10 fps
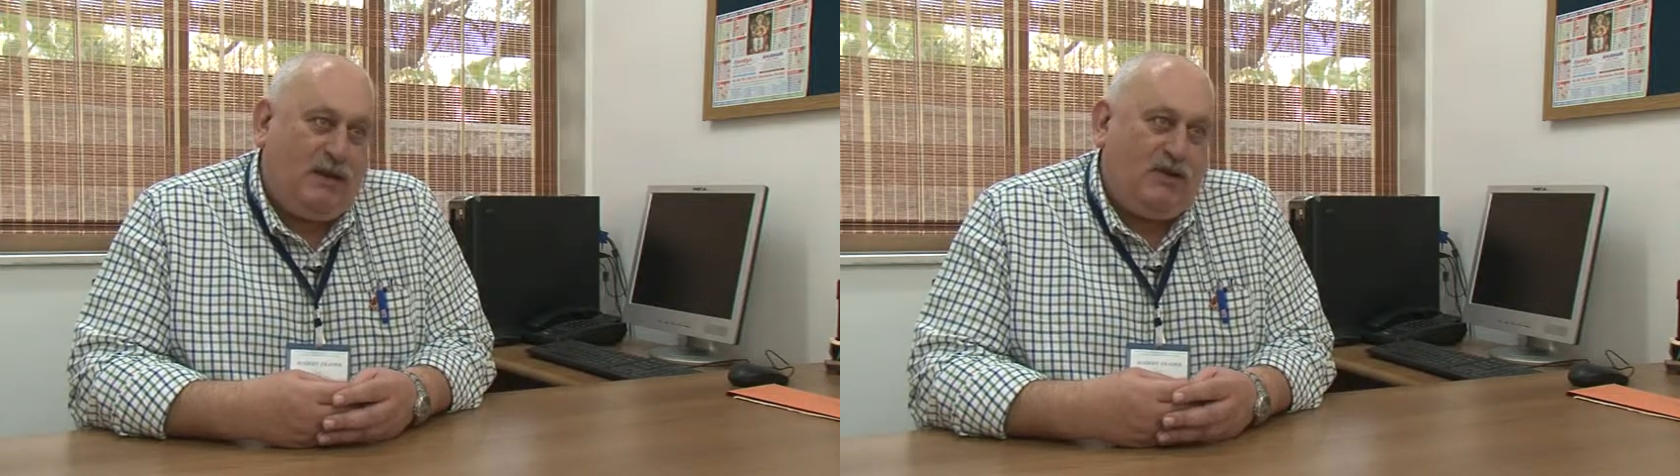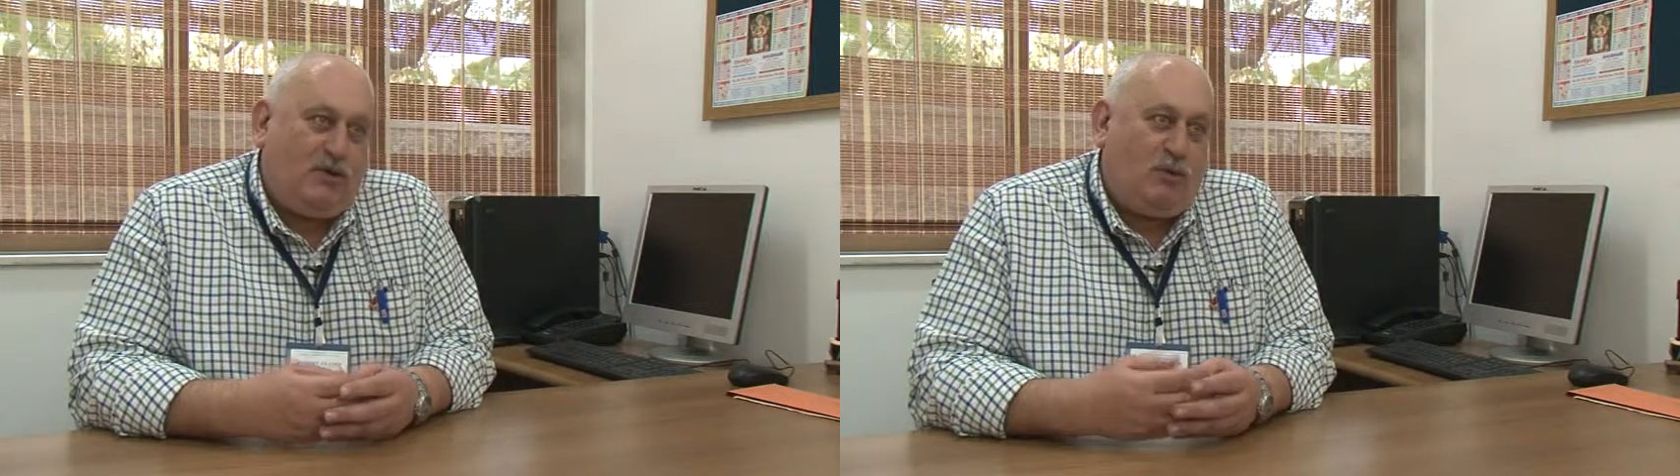
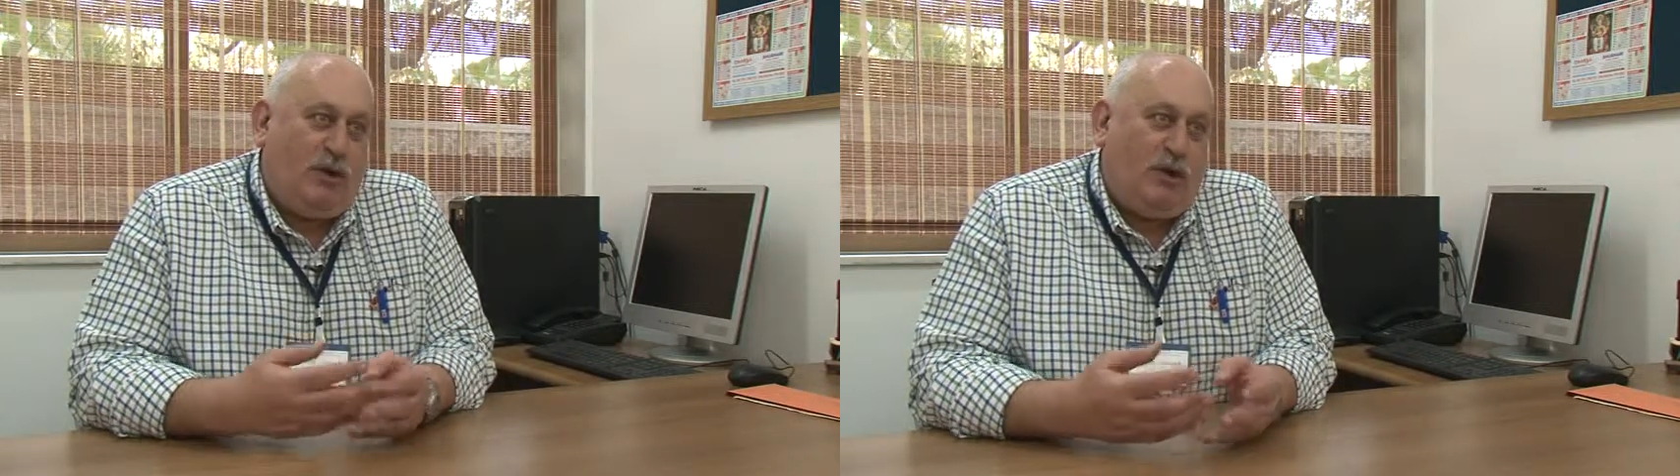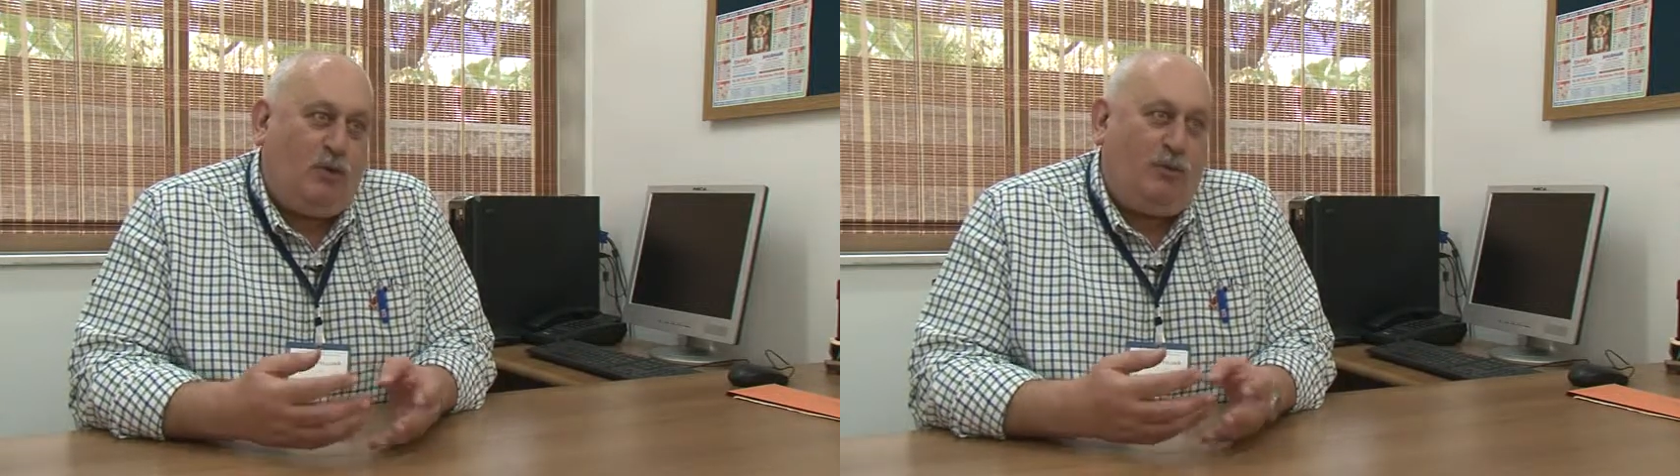So
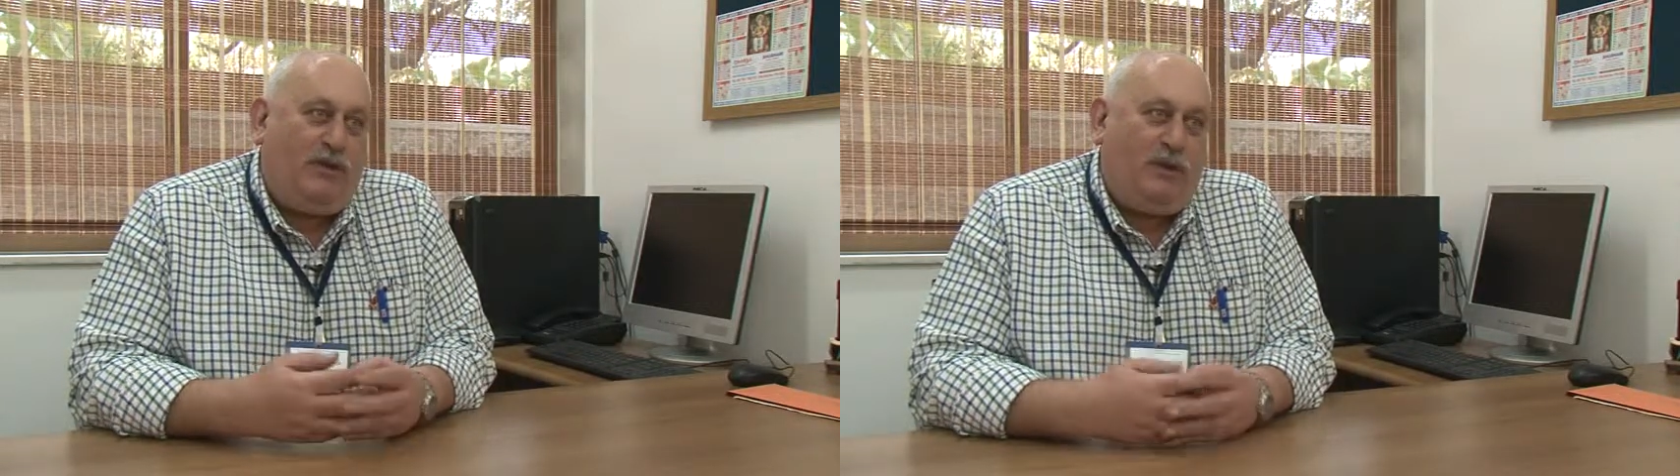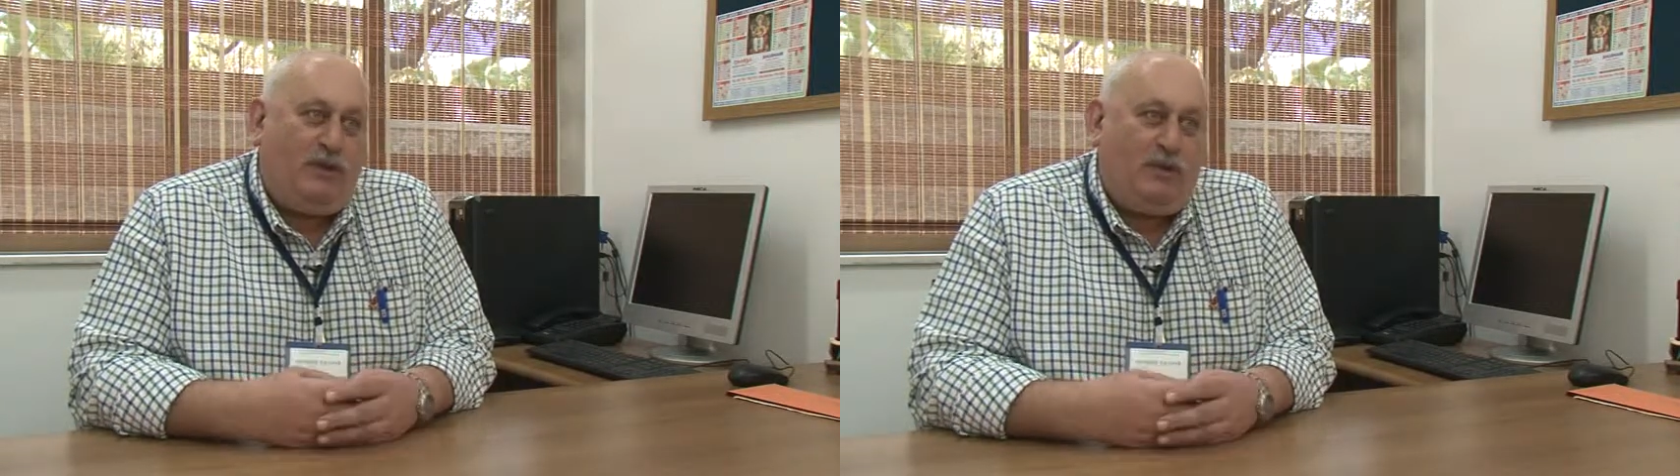we hope
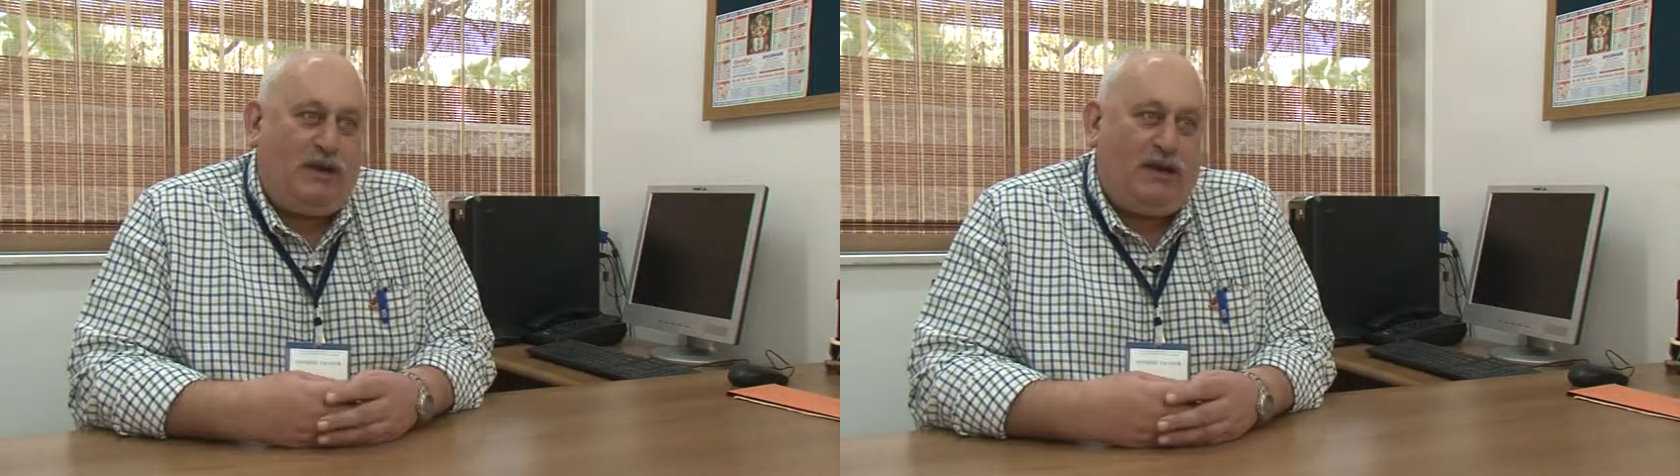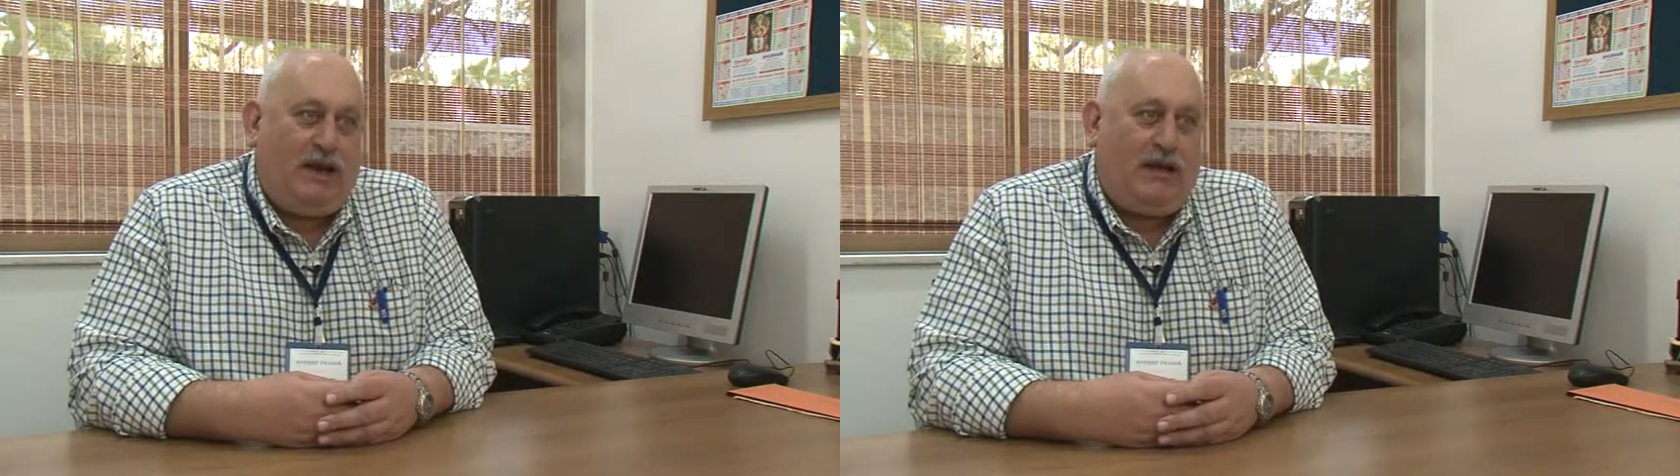that we will
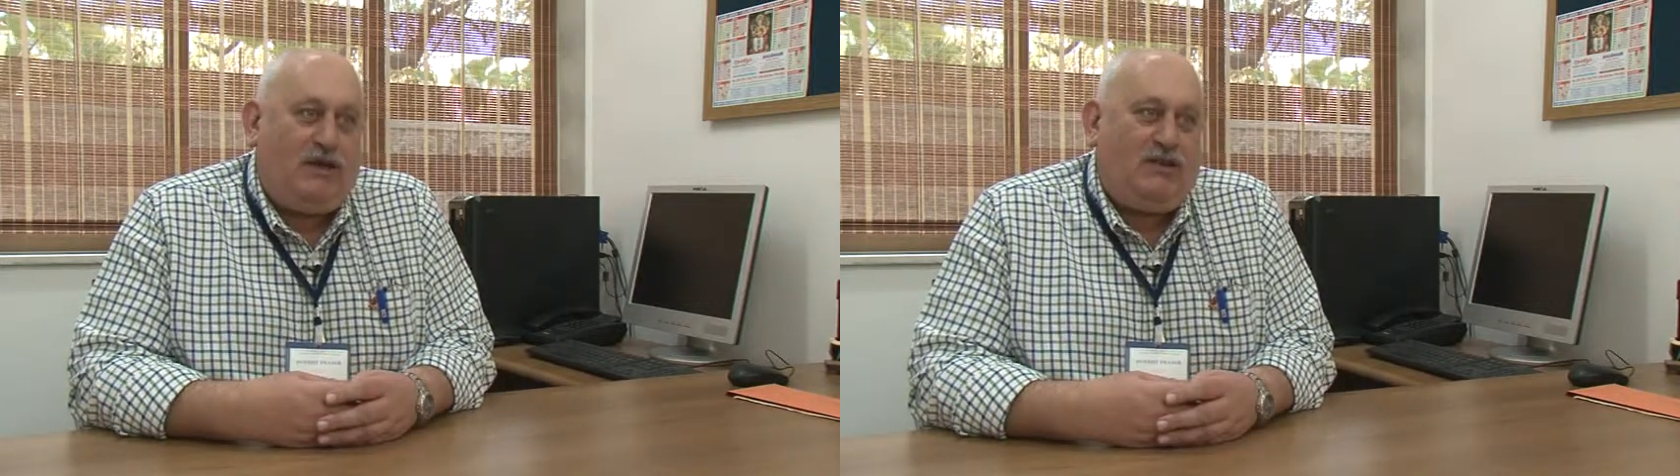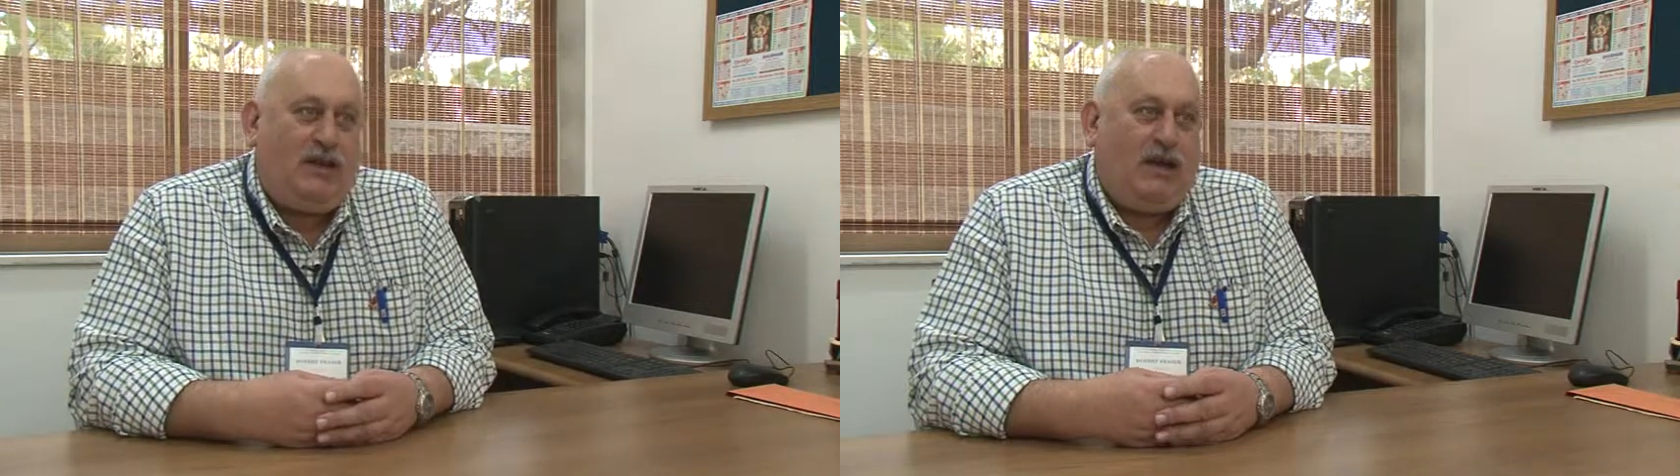
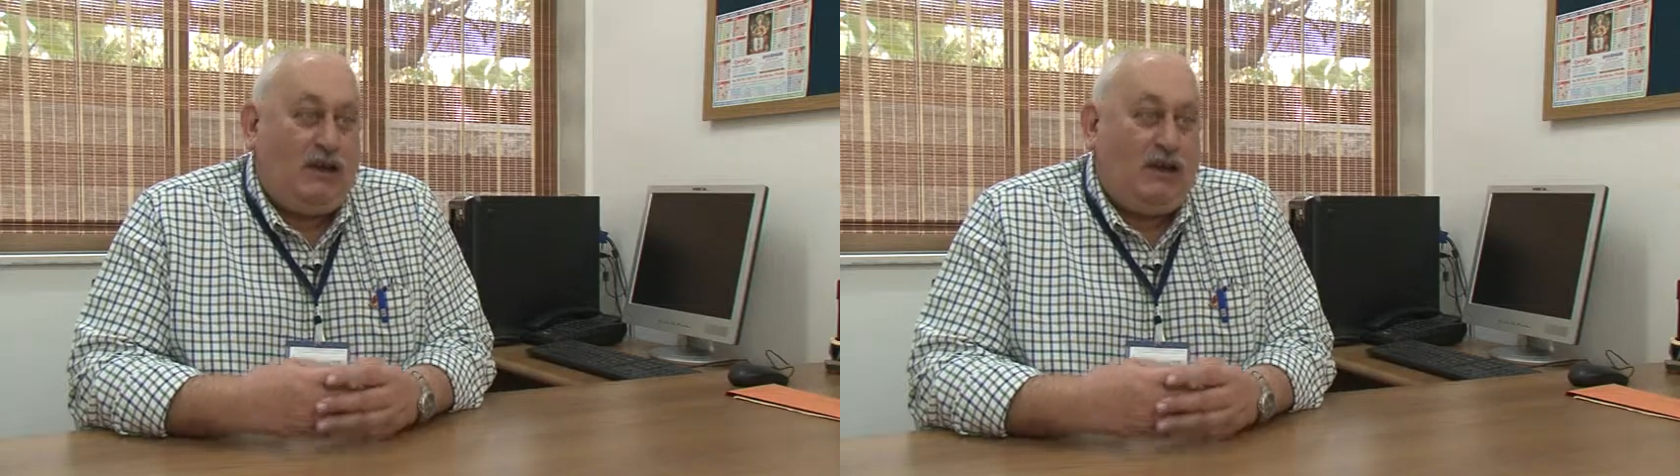encourage